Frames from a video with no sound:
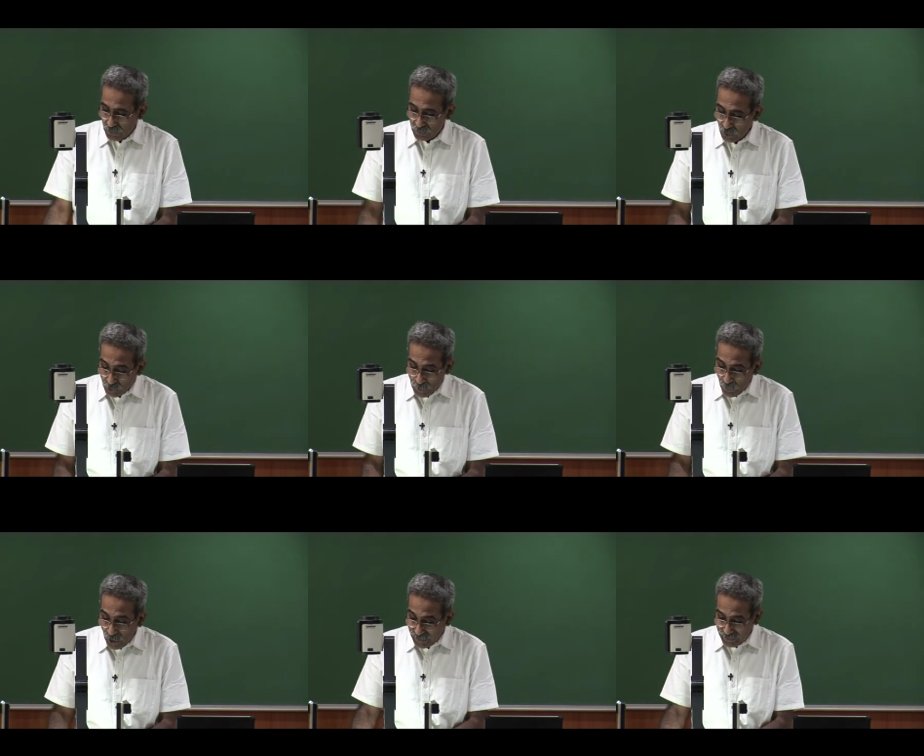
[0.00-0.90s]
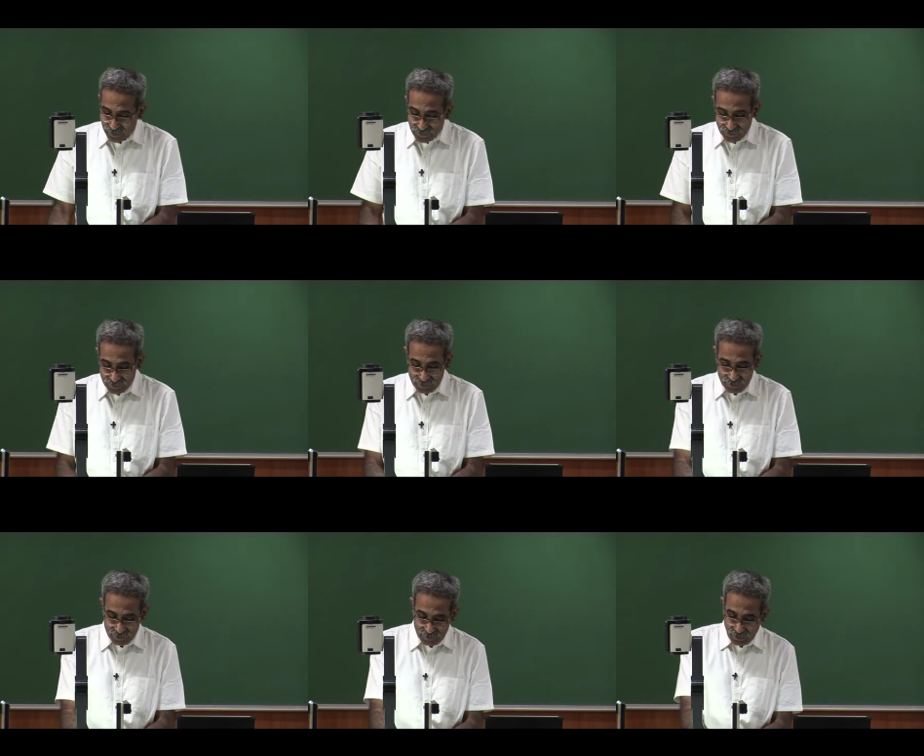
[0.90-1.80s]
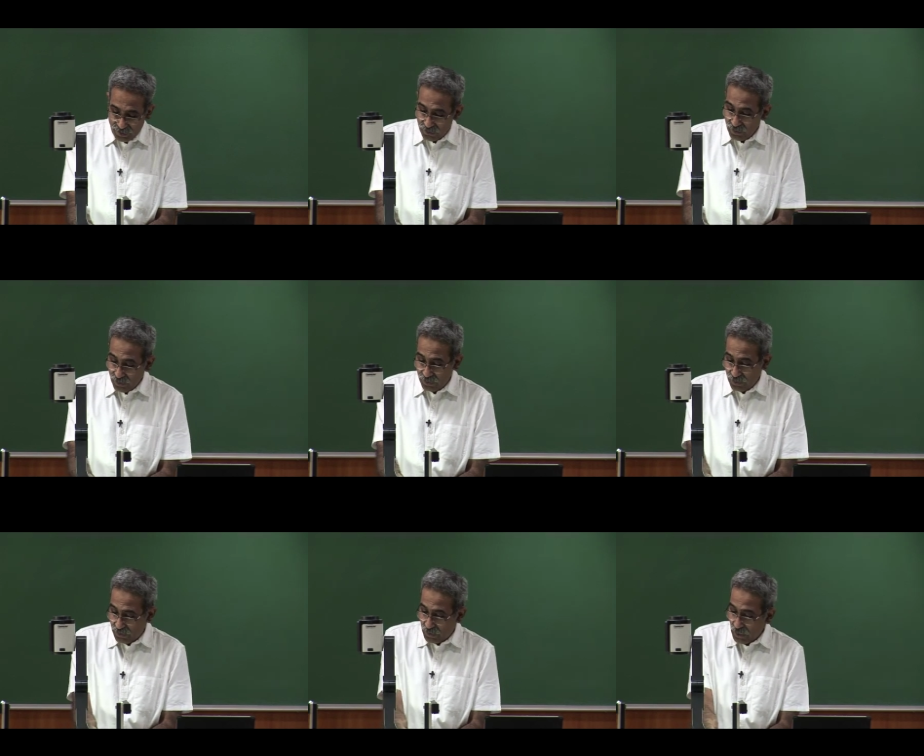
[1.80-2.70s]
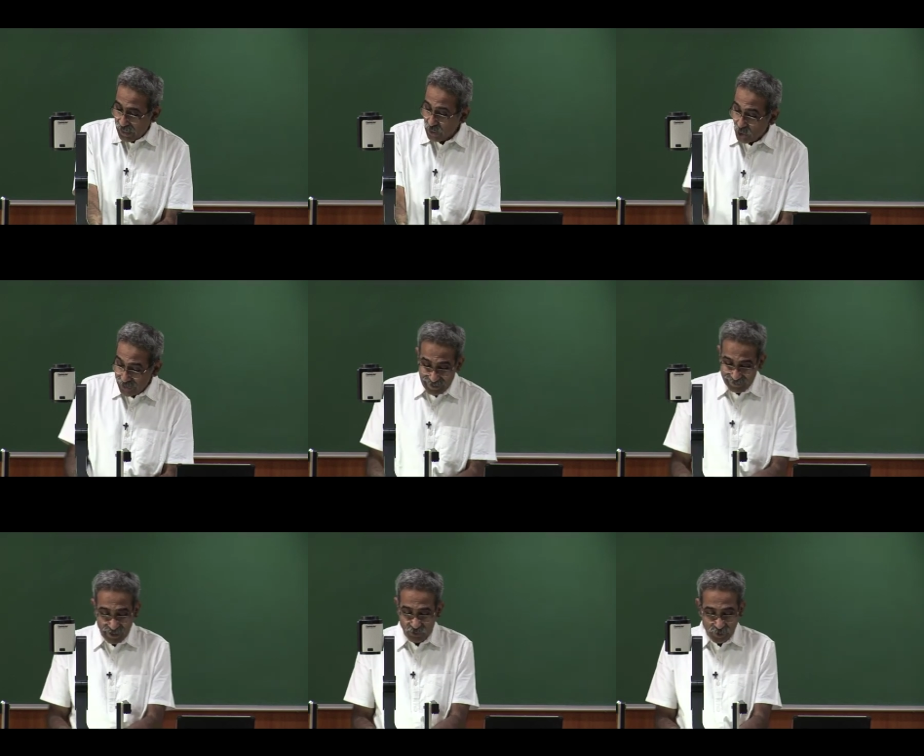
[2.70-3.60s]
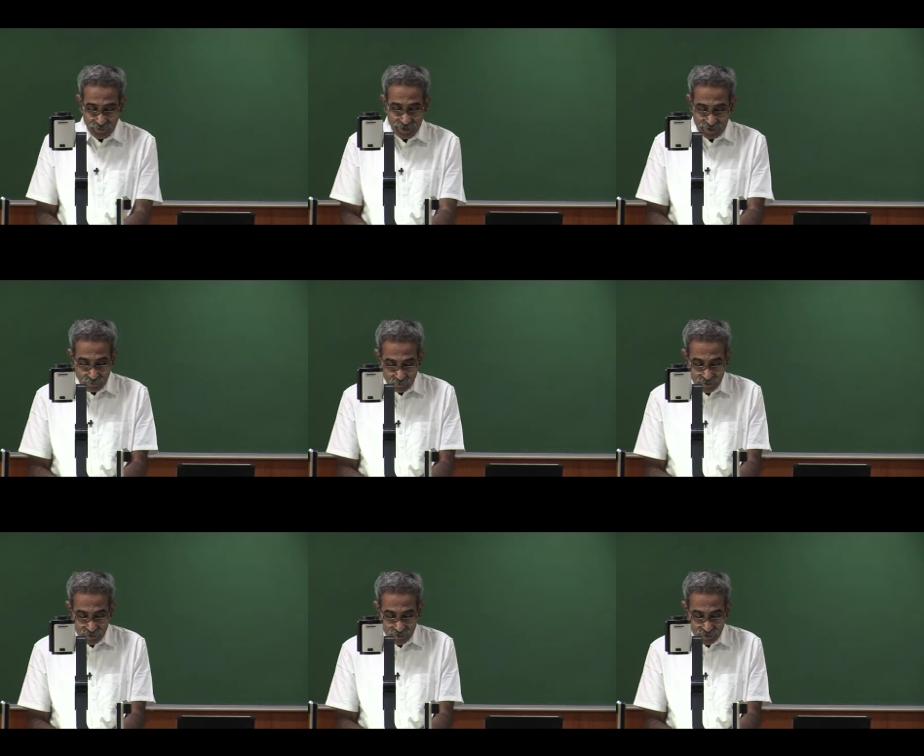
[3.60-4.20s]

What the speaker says: Now the point is, I know the distance between them.